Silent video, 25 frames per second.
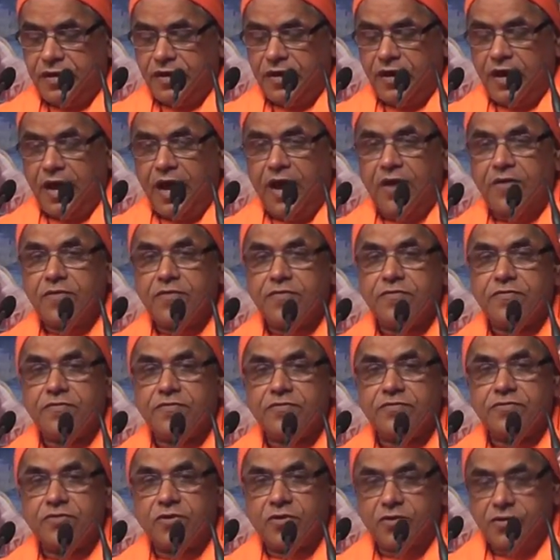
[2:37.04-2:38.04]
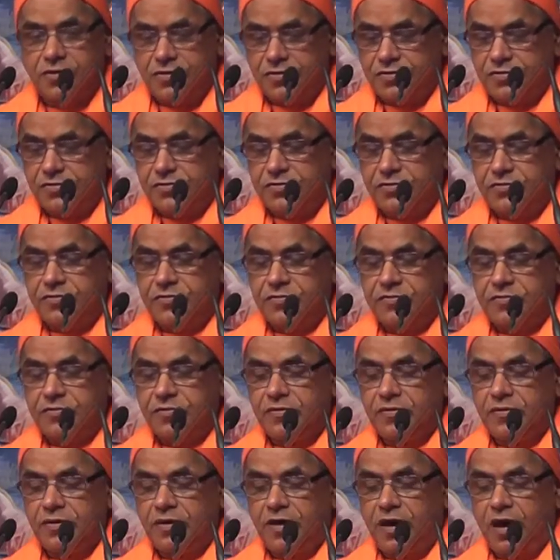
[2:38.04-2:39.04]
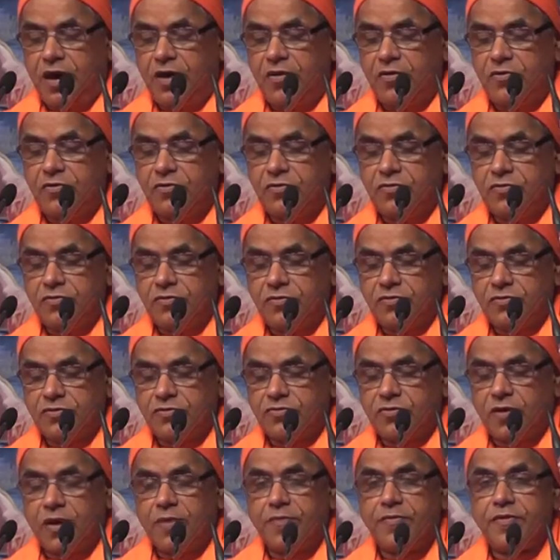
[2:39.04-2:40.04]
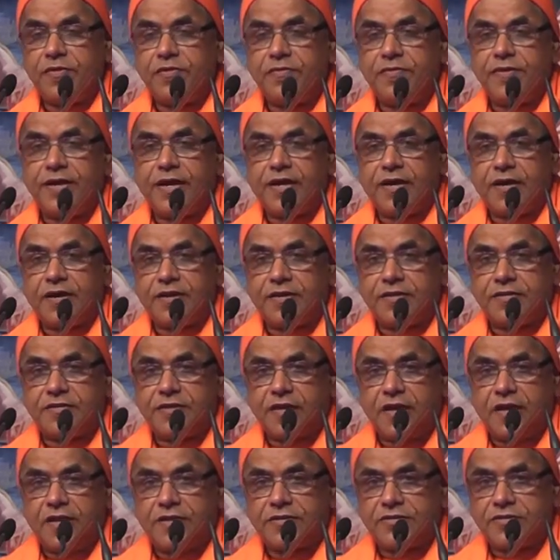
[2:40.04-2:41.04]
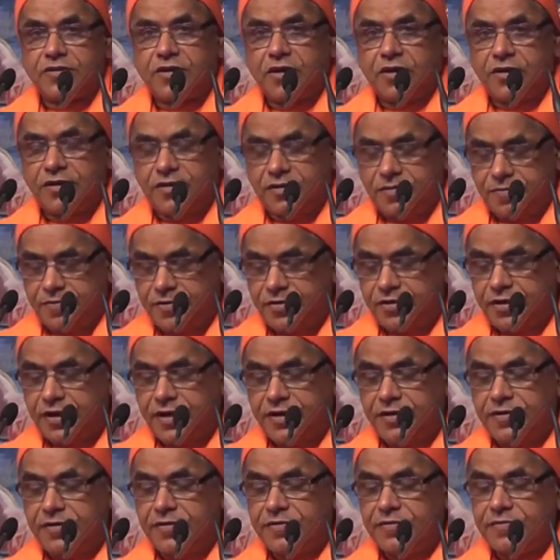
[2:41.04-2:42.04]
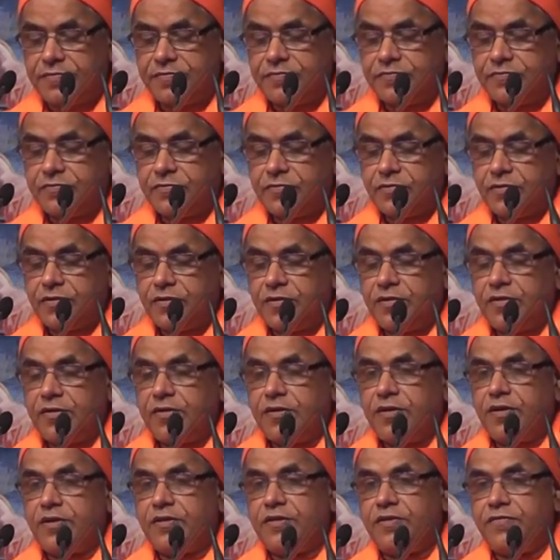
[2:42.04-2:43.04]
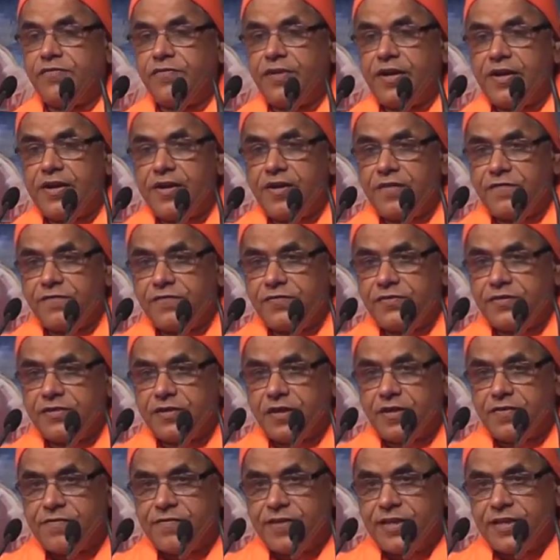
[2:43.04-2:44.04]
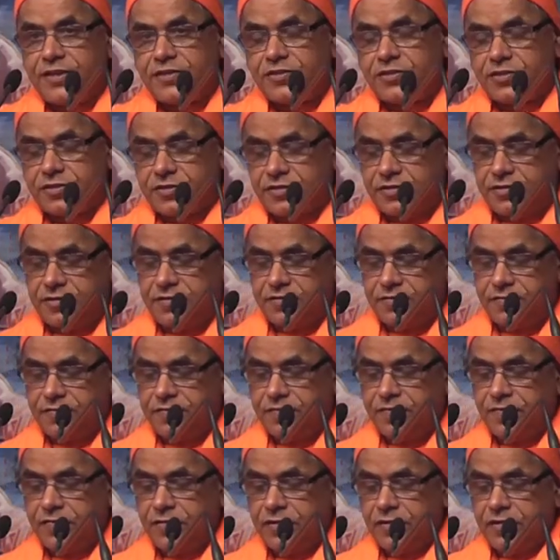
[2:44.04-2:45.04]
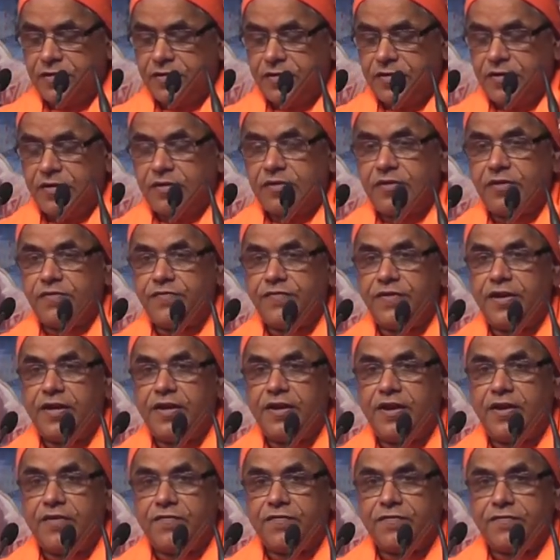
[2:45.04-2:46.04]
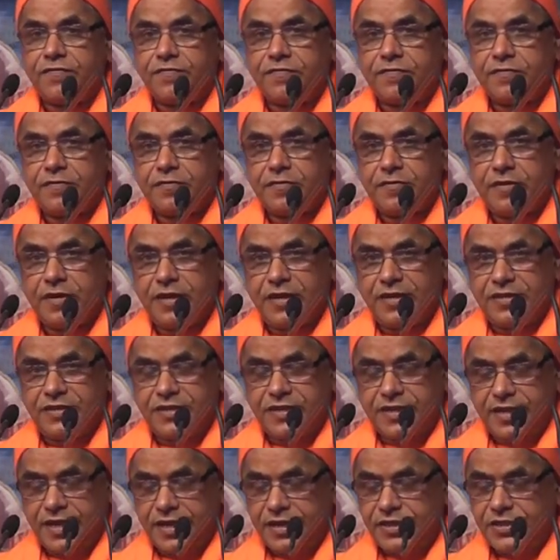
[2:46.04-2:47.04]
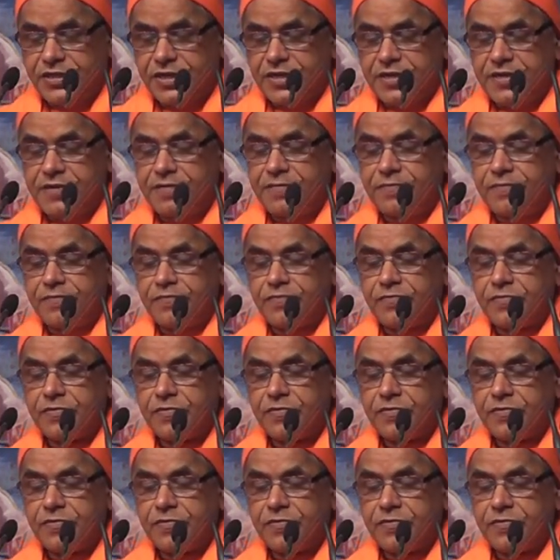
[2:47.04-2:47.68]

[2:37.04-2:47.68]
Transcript: have told you how Swami Vivekananda has contributed in the field of service, in the field of education,